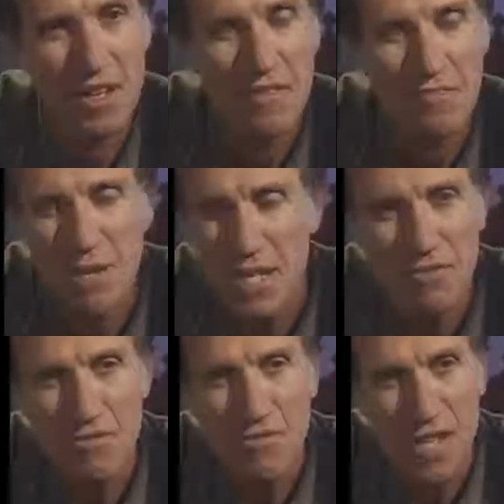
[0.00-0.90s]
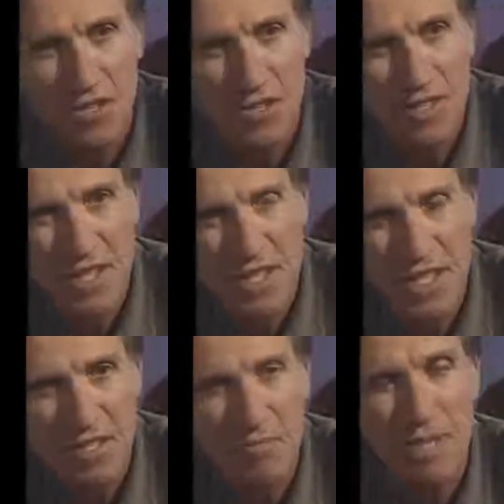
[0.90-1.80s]
a minute fraction of a
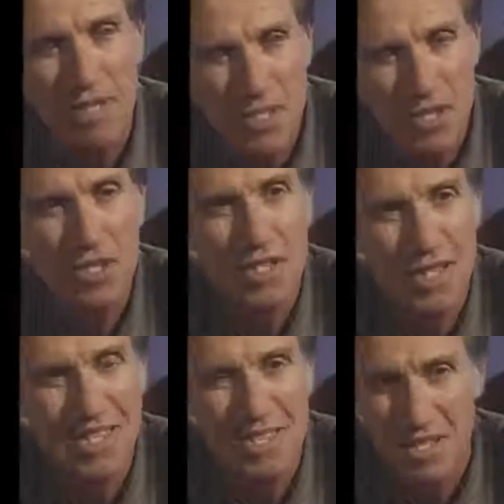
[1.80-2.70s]
degree. The precision is